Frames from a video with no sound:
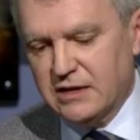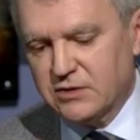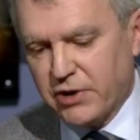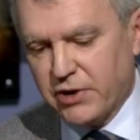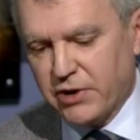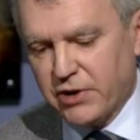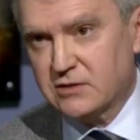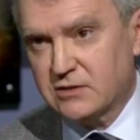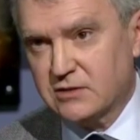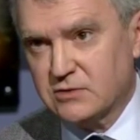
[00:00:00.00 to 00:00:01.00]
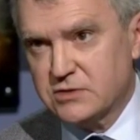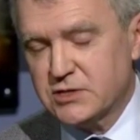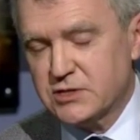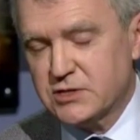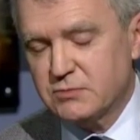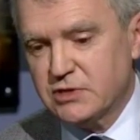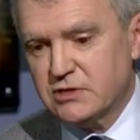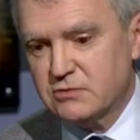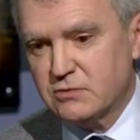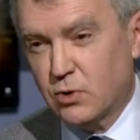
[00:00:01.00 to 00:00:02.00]
It's not a practical suggestion
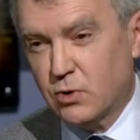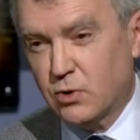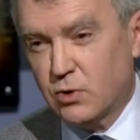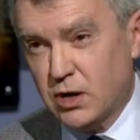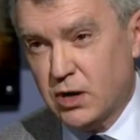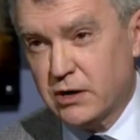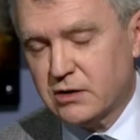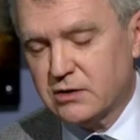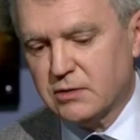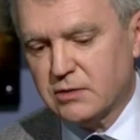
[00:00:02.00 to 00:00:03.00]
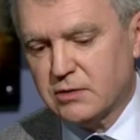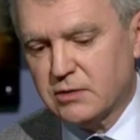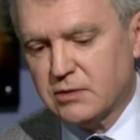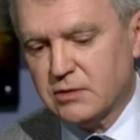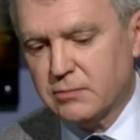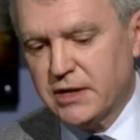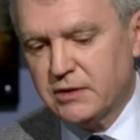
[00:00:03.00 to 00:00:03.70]
because it would require a constitutional